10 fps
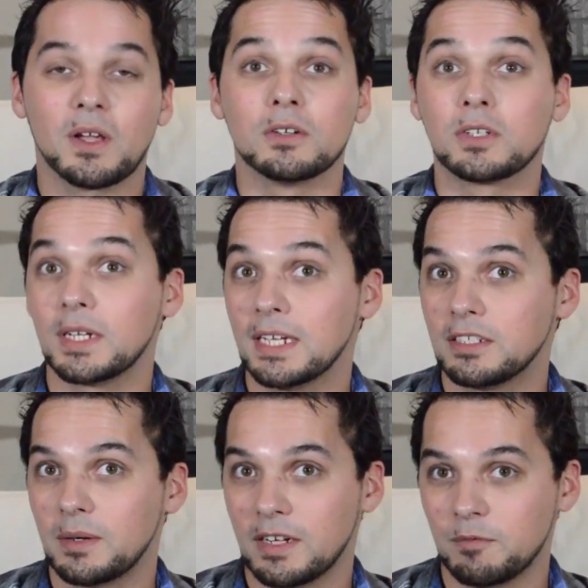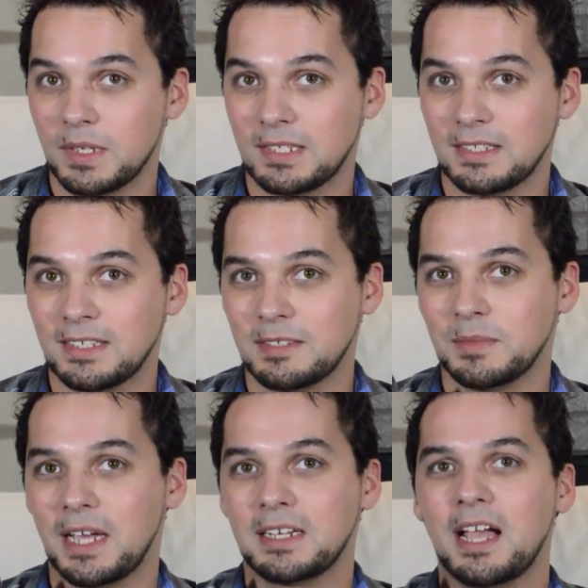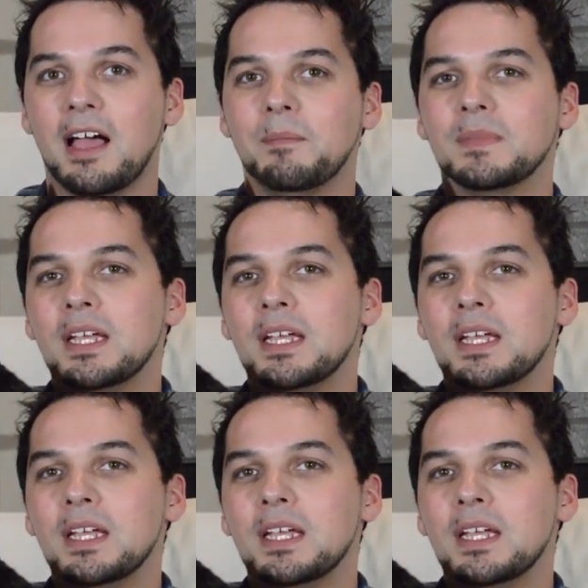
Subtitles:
or go to integrativemysticism.com.